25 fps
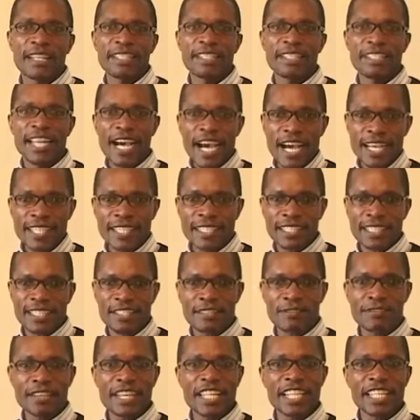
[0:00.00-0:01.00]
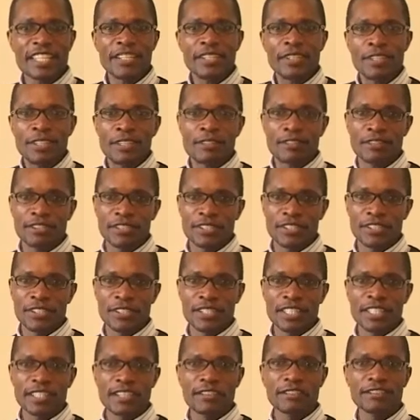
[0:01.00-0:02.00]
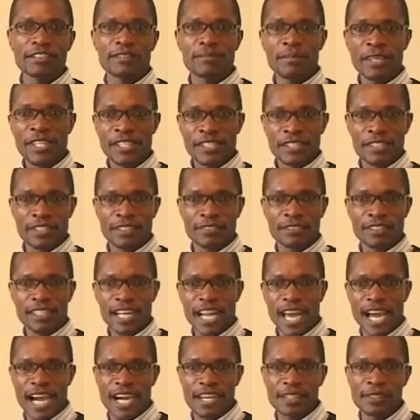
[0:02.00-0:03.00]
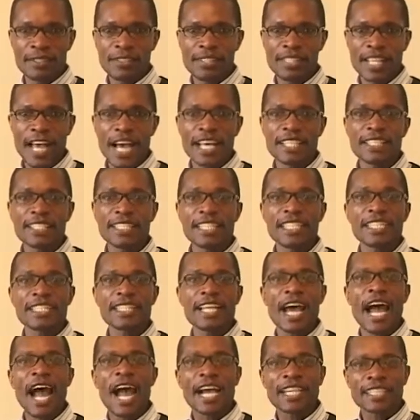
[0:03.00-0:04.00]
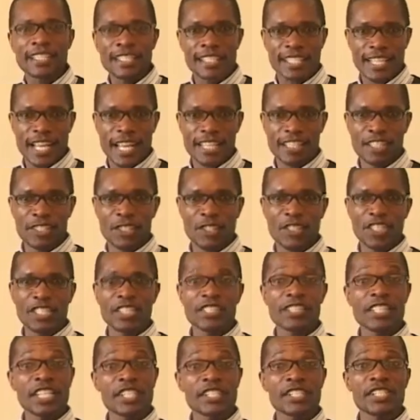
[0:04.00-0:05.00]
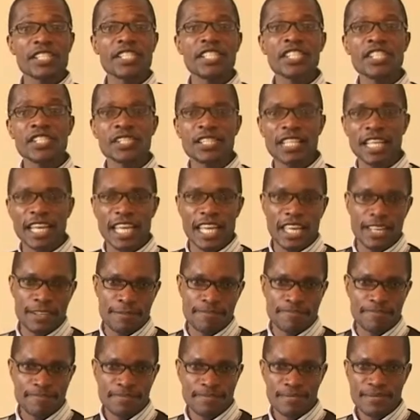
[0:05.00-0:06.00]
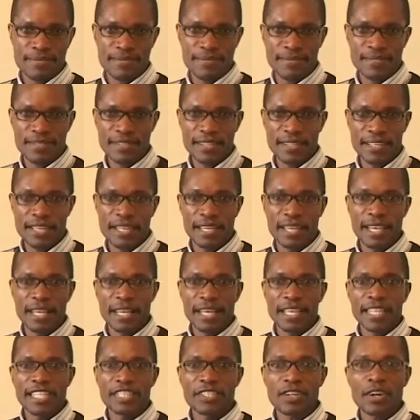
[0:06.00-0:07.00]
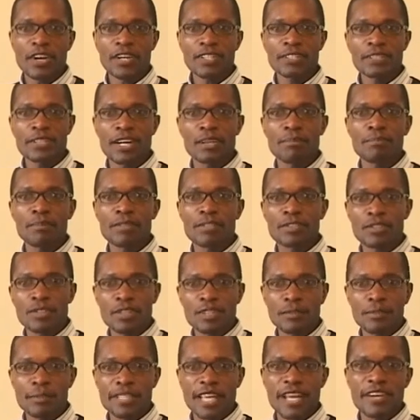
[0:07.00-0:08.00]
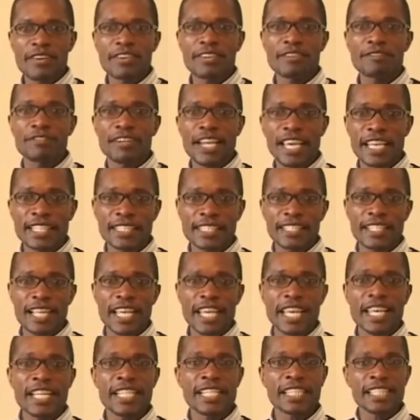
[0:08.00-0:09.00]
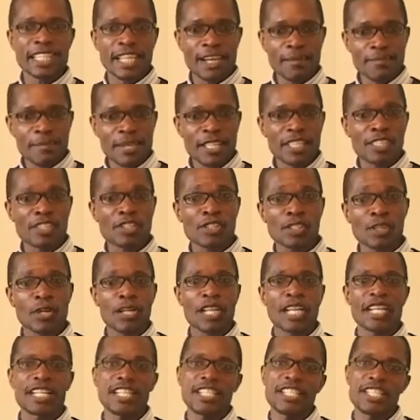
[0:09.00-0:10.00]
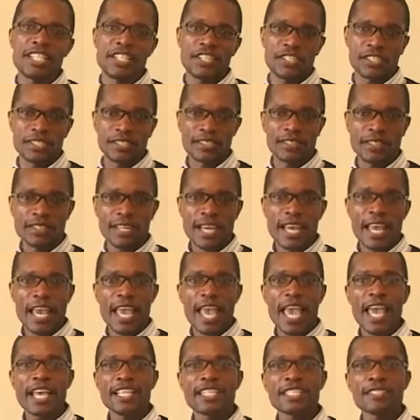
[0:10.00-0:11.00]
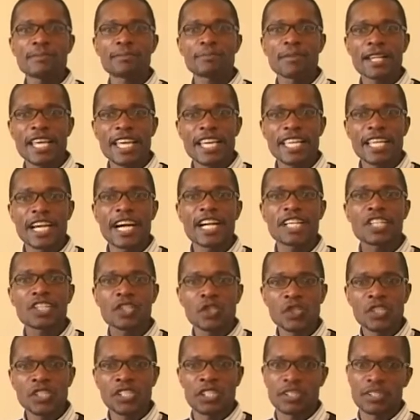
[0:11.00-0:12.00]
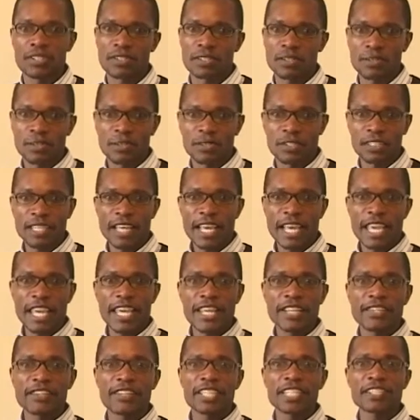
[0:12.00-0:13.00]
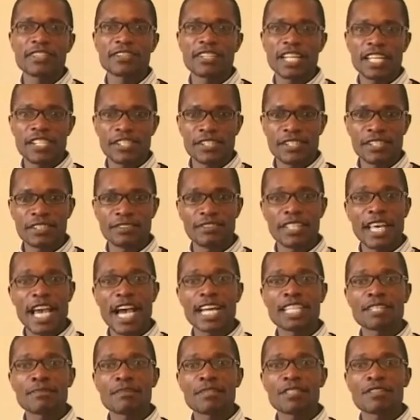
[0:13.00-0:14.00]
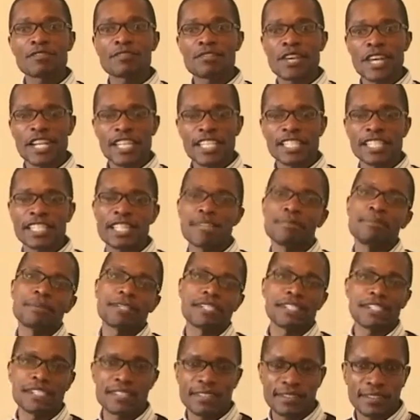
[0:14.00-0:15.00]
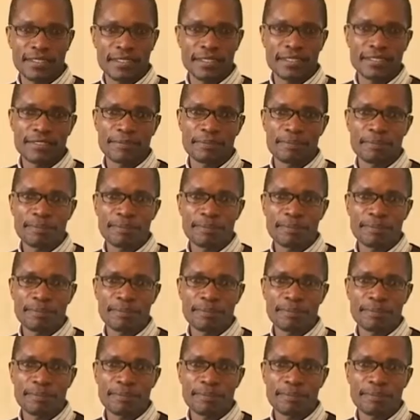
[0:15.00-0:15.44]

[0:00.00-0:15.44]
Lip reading: Dust is very useful during the formation of clouds as it acts as condensation nuclei. It also absorbs and reflects the incoming solar radiation, hence playing a crucial role in regulation of the atmospheric temperatures.